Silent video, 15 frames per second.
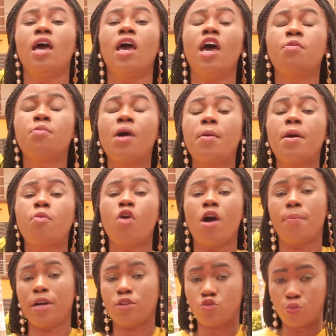A brother go
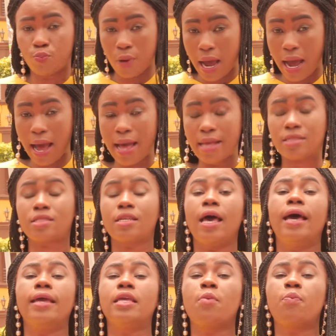about so pass
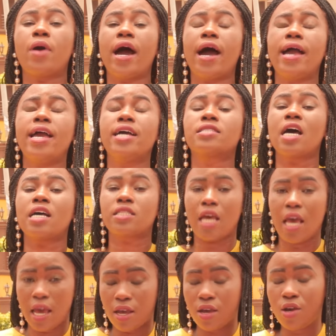a year pa, as I say.